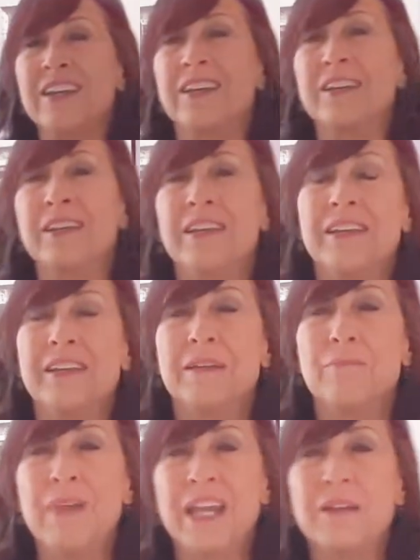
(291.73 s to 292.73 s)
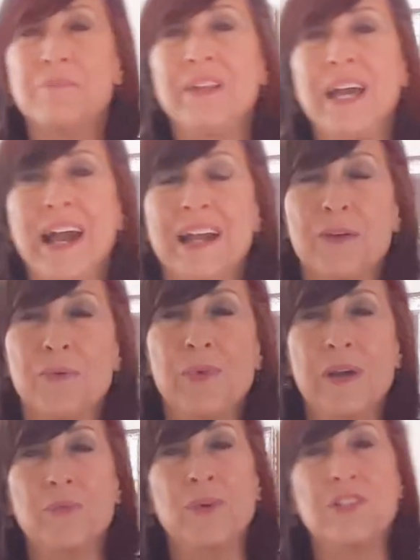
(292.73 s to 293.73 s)
in Men in Black
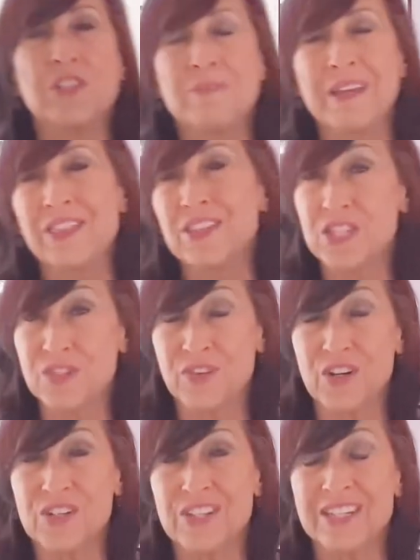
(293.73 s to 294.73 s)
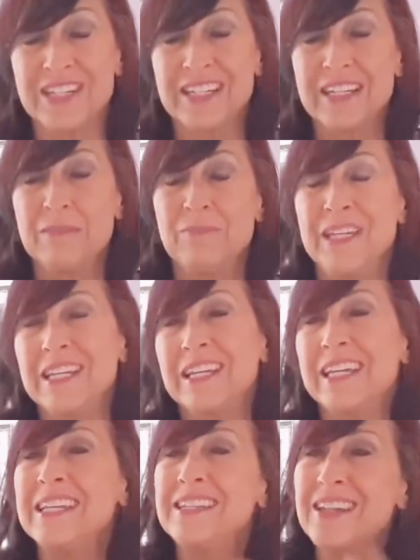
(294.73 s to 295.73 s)
when Will Smith is first
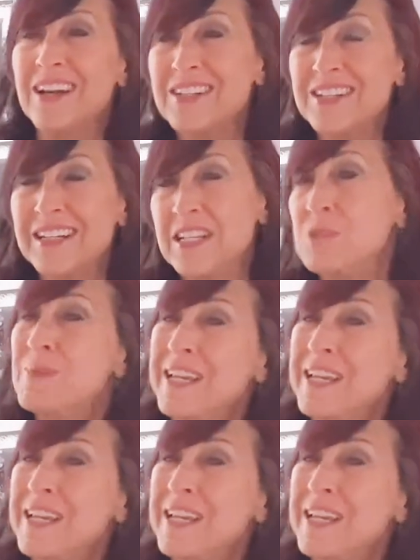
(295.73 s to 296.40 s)
being inducted. He's